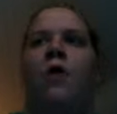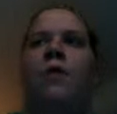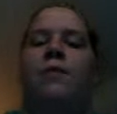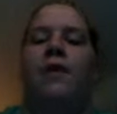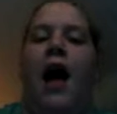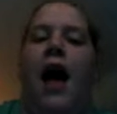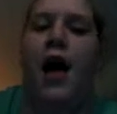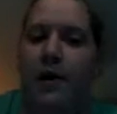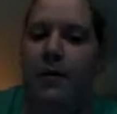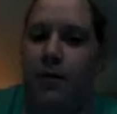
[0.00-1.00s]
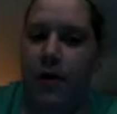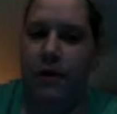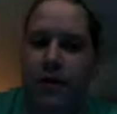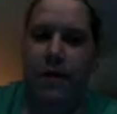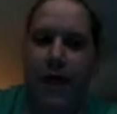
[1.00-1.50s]
When I help run
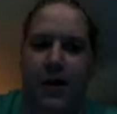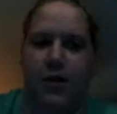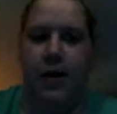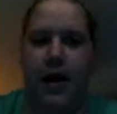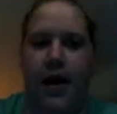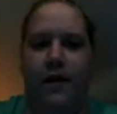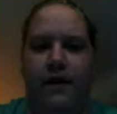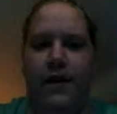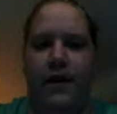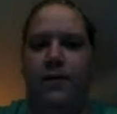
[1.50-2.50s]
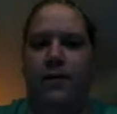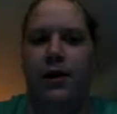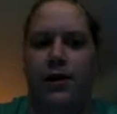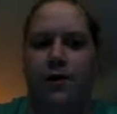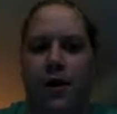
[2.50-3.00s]
a food pantry, and every time
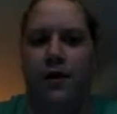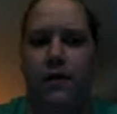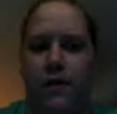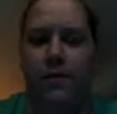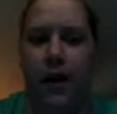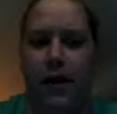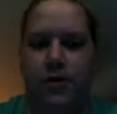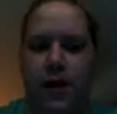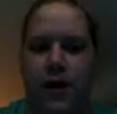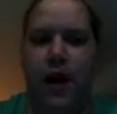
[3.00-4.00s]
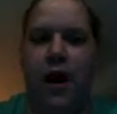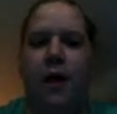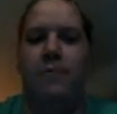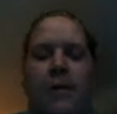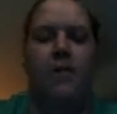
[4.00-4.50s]
we do run a food pantry,
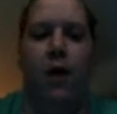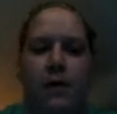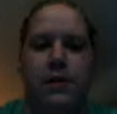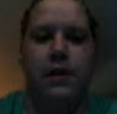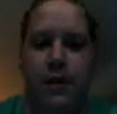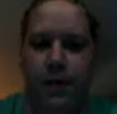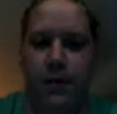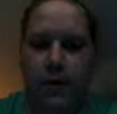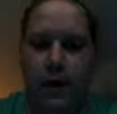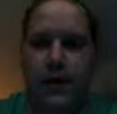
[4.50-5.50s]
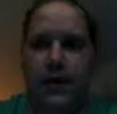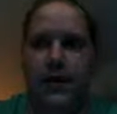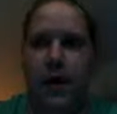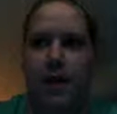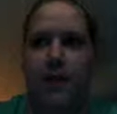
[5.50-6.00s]
people always come up to us
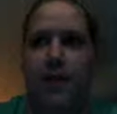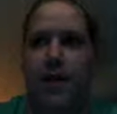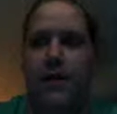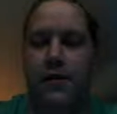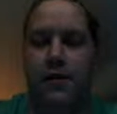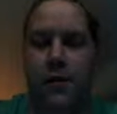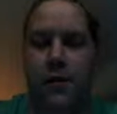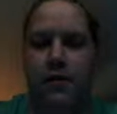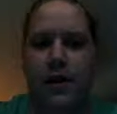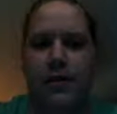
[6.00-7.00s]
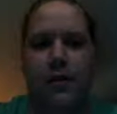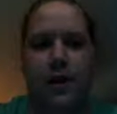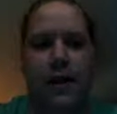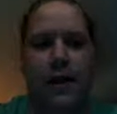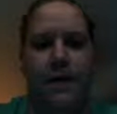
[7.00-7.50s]
and say, we want the sweet treats,
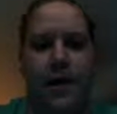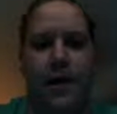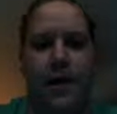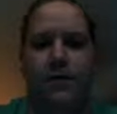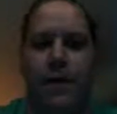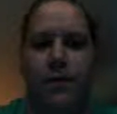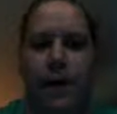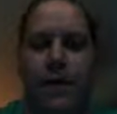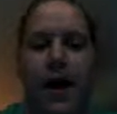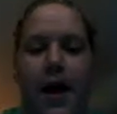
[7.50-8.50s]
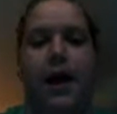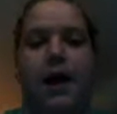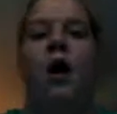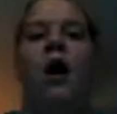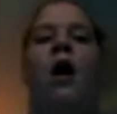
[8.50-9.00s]
we want this, we want that.
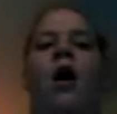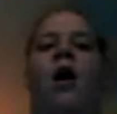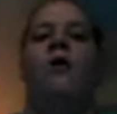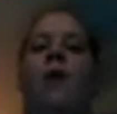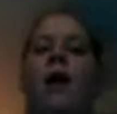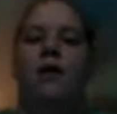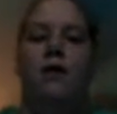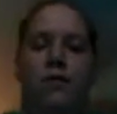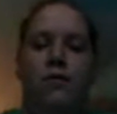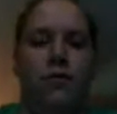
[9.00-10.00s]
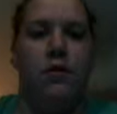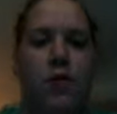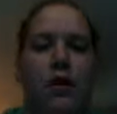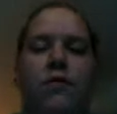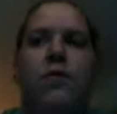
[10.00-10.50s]
Well,
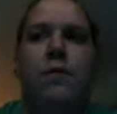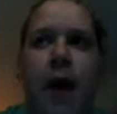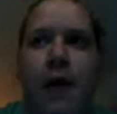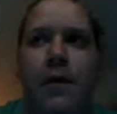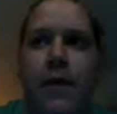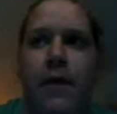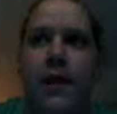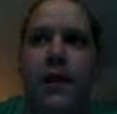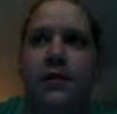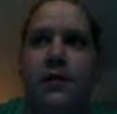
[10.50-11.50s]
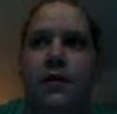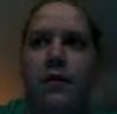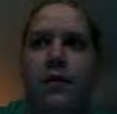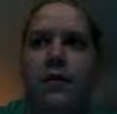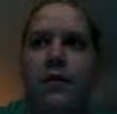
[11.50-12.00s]
the problem is
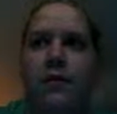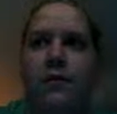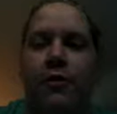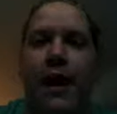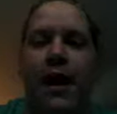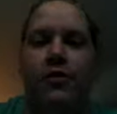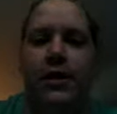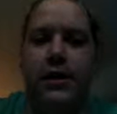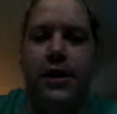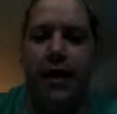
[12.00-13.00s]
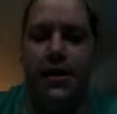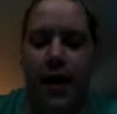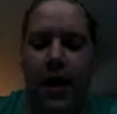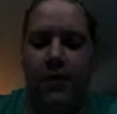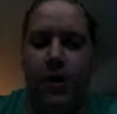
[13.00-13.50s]
the food pantry is not
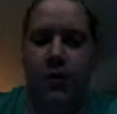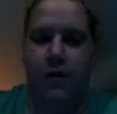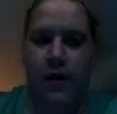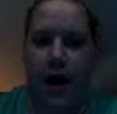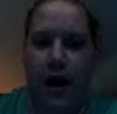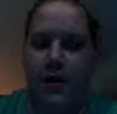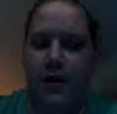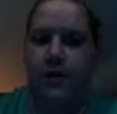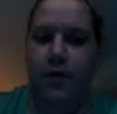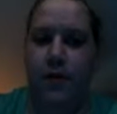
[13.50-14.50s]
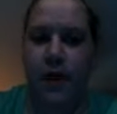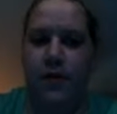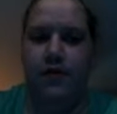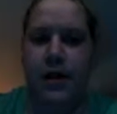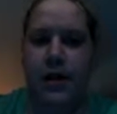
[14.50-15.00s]
set up to do that. And the food
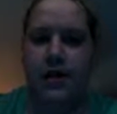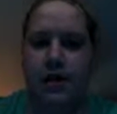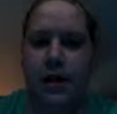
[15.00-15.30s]
pantry is